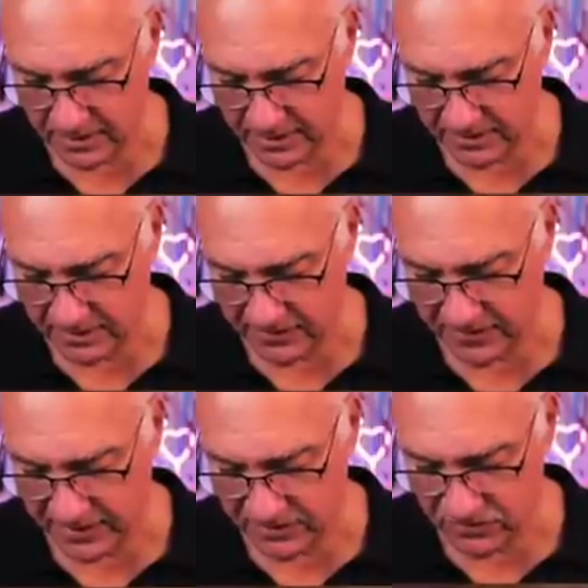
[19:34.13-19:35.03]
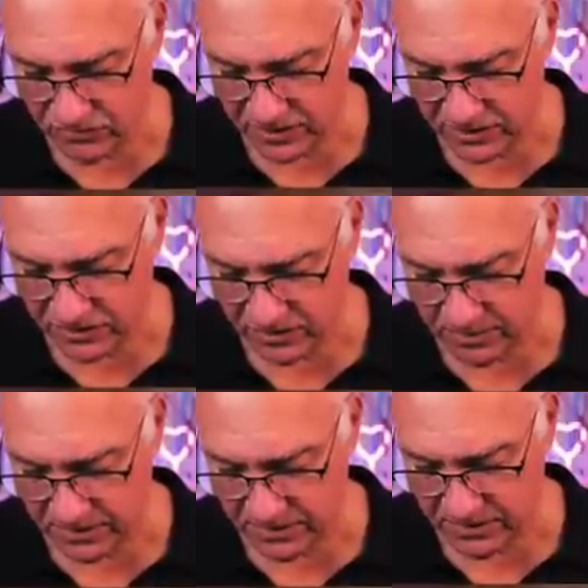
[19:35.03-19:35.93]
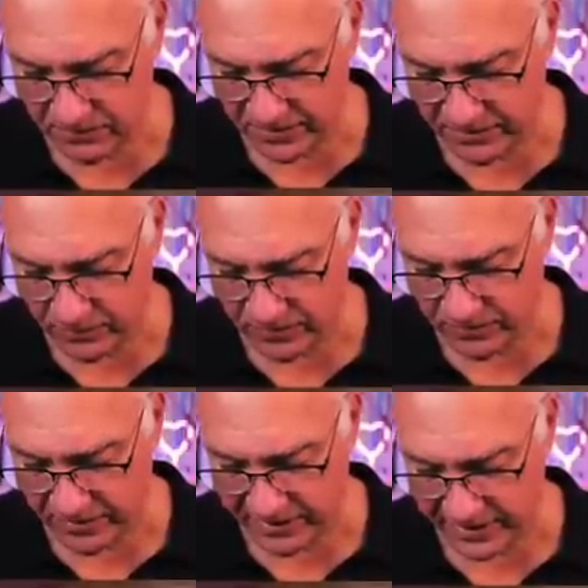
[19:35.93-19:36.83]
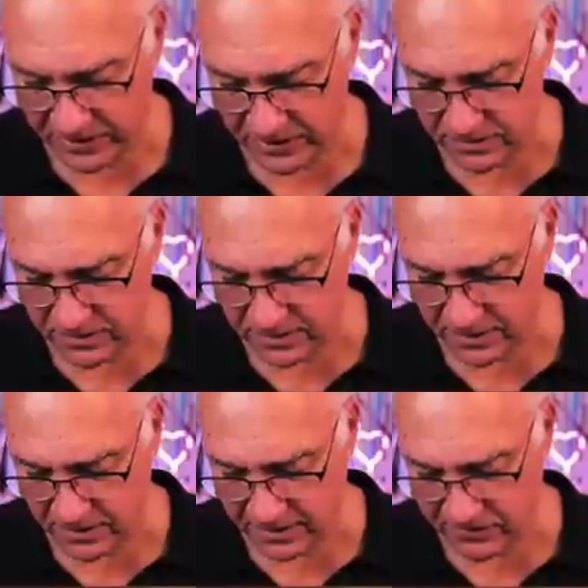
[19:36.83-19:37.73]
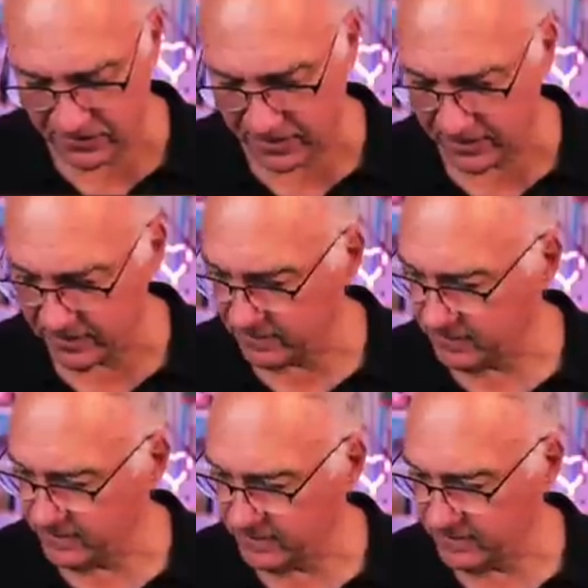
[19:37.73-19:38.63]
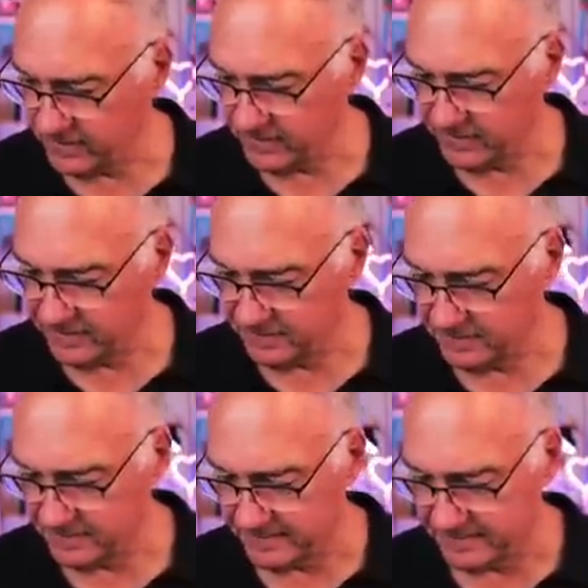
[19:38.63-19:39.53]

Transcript: Thanksgiving is traditional, but very with variations, and I think that's fine.